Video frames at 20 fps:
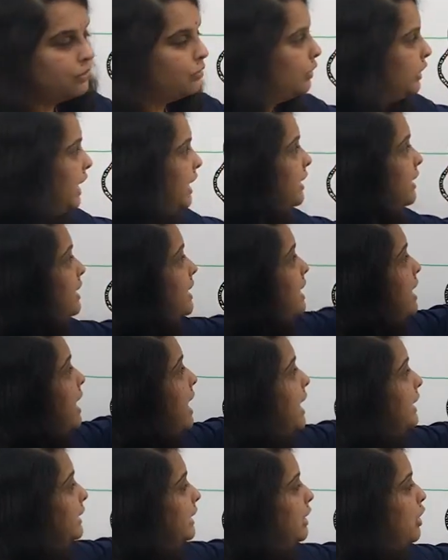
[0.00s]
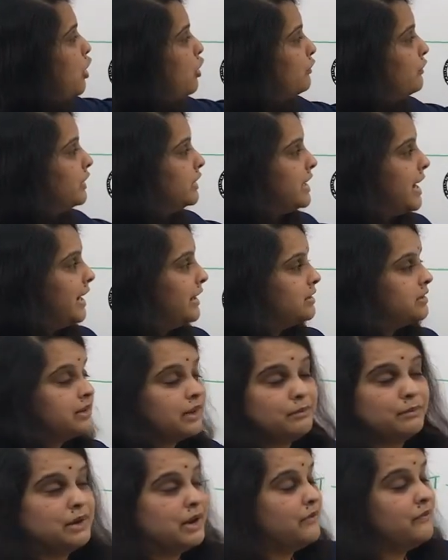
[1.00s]
Okay, and along with that,
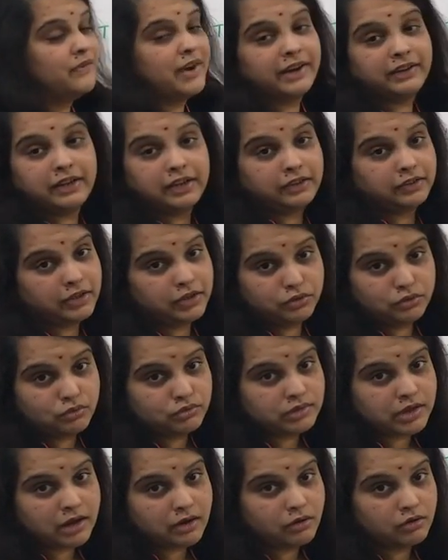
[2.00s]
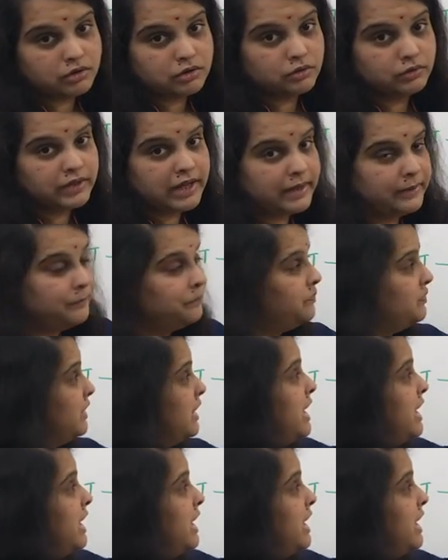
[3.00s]
some lymphatic tissues are also there,